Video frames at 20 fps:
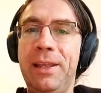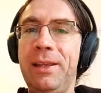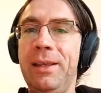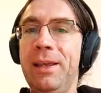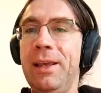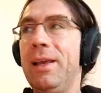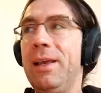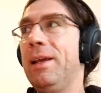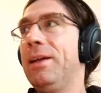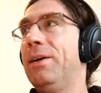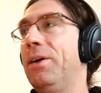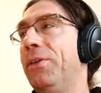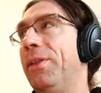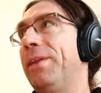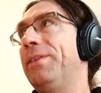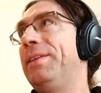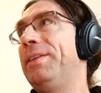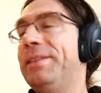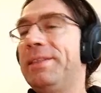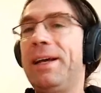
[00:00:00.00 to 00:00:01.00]
So they
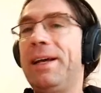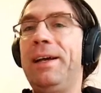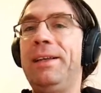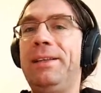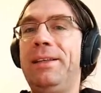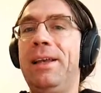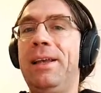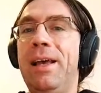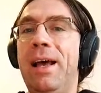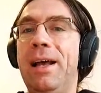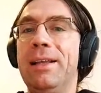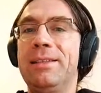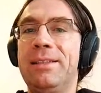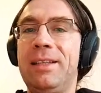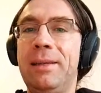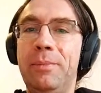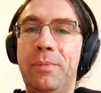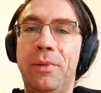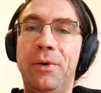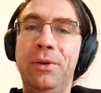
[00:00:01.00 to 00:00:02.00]
gonna decide
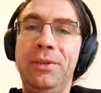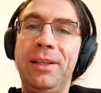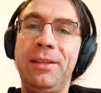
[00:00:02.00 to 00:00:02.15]
at some